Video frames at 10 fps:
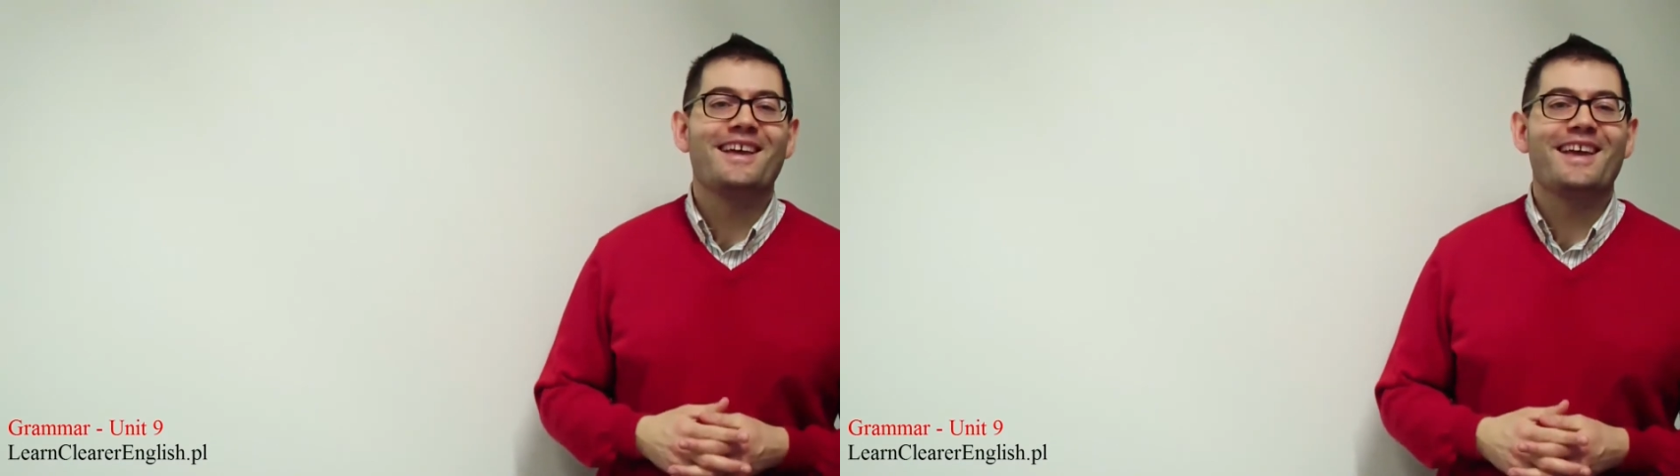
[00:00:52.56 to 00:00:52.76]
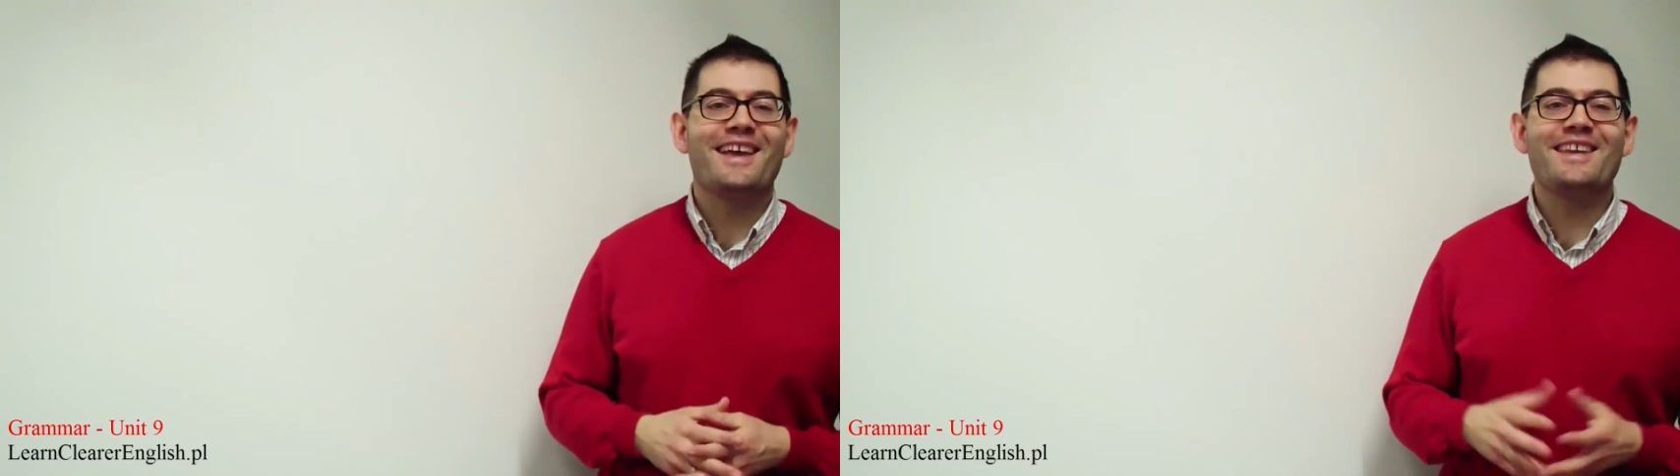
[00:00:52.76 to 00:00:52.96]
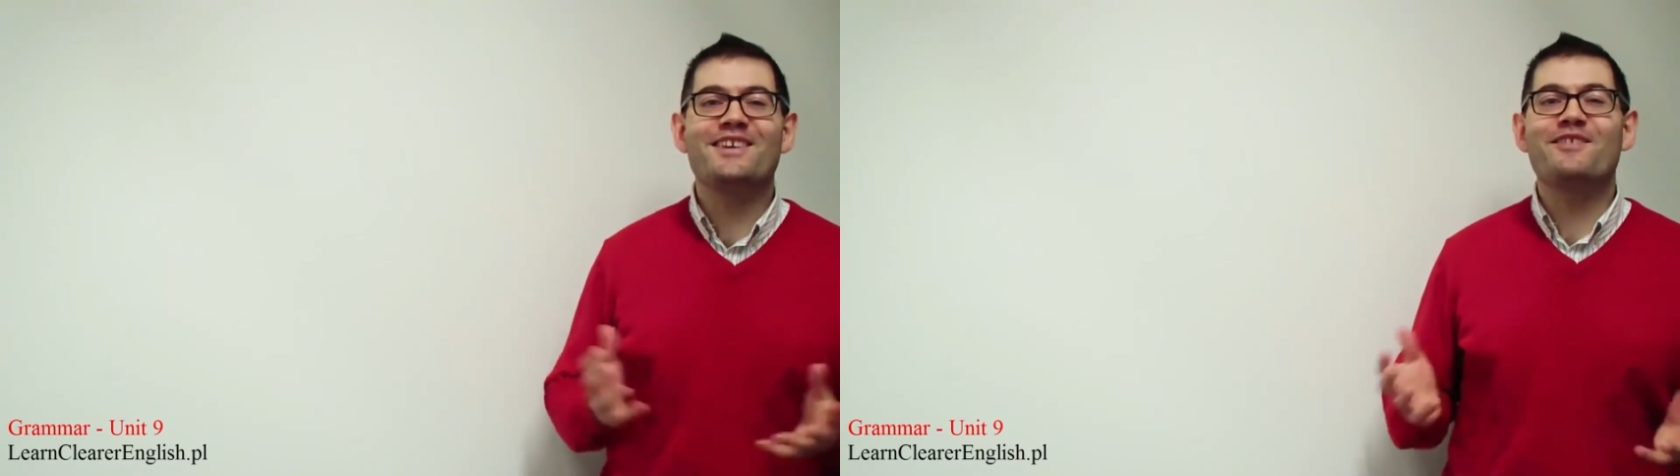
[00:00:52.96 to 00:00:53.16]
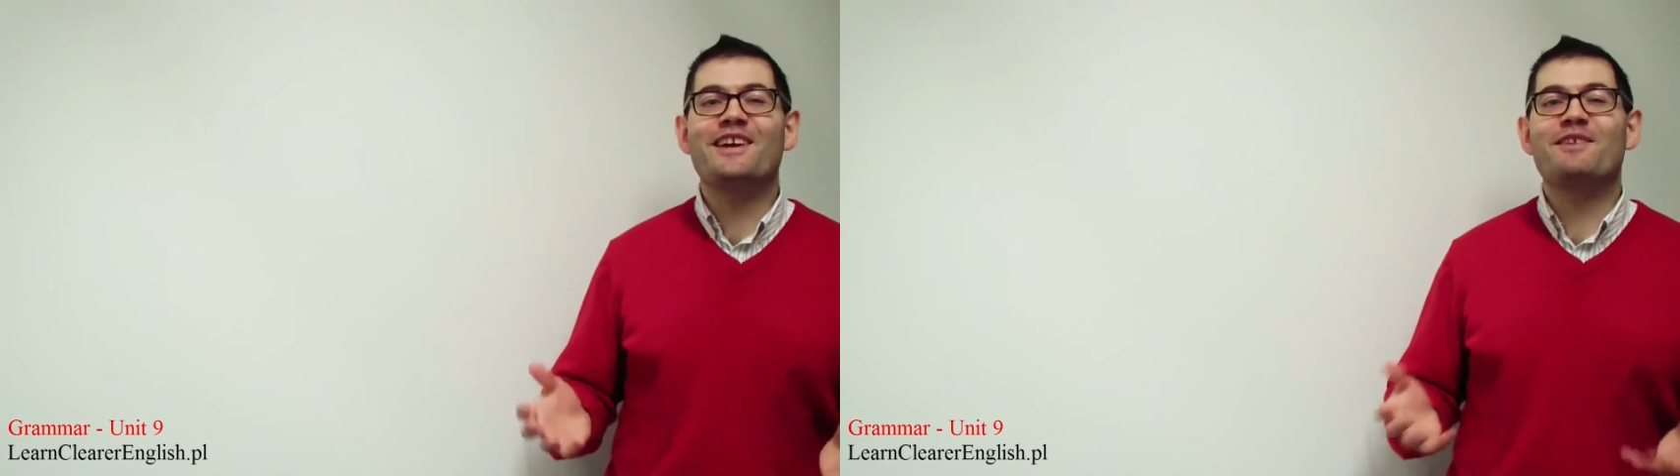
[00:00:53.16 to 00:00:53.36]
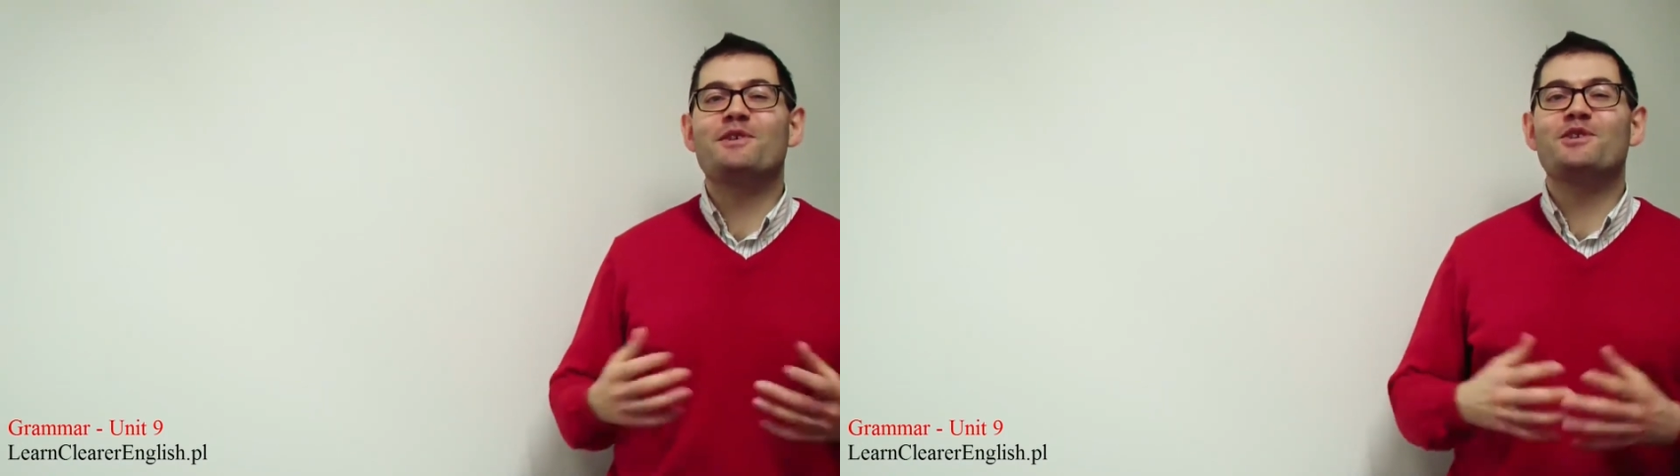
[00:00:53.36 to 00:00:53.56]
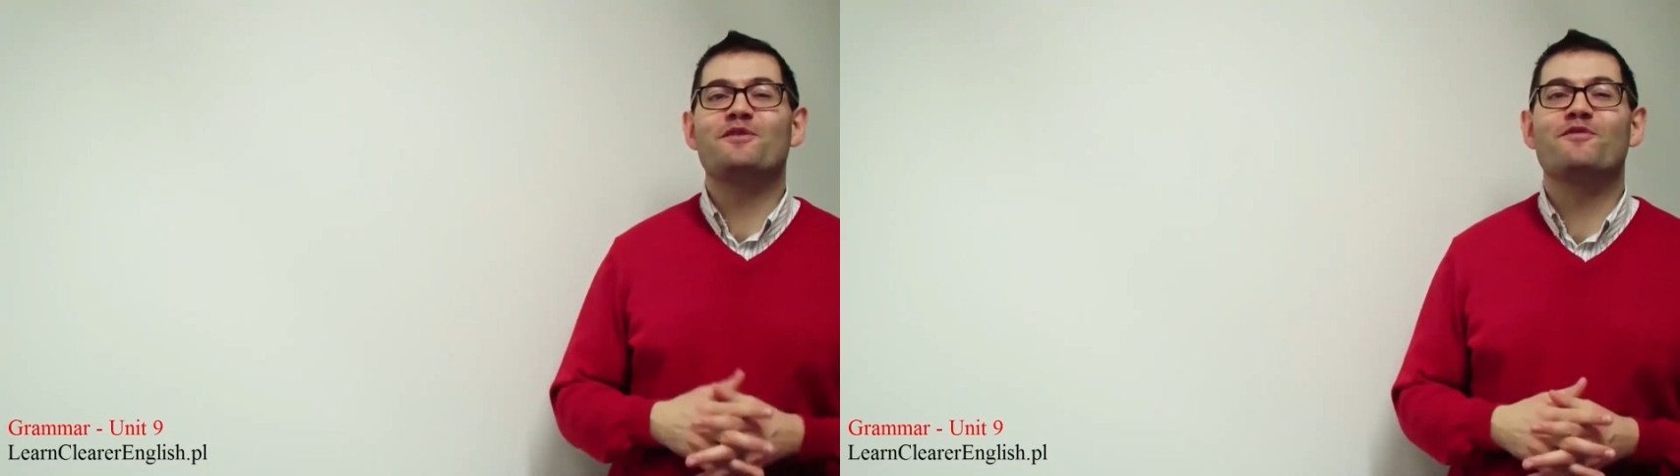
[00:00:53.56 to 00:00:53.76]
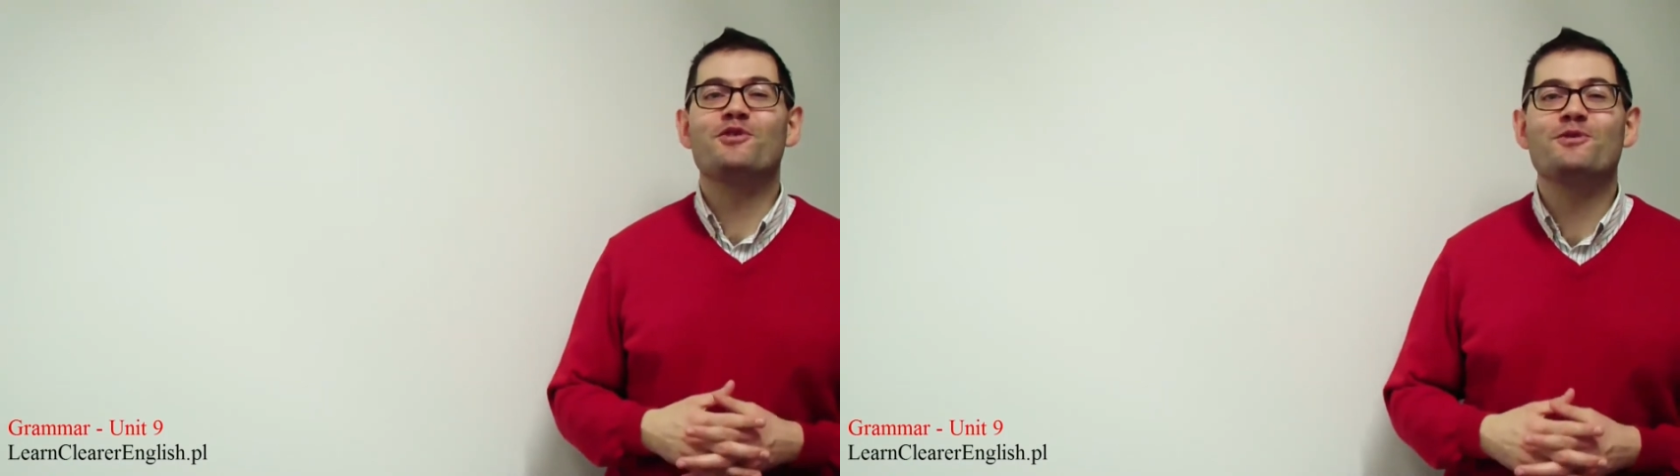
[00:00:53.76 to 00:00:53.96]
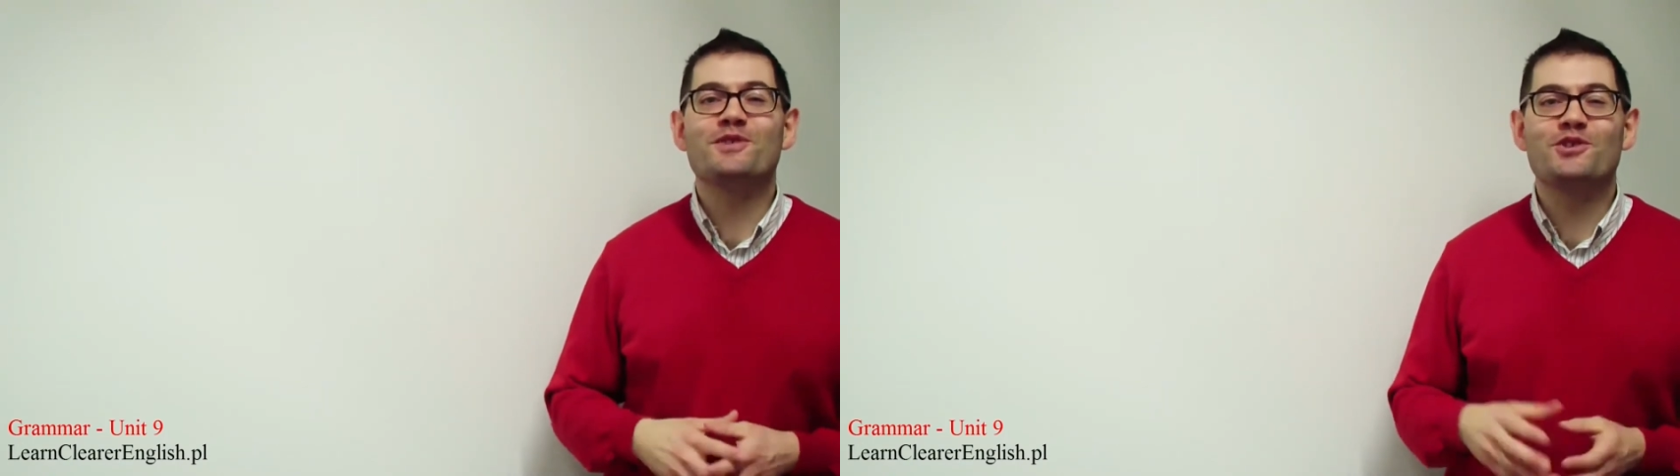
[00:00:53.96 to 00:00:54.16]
Indirect question forms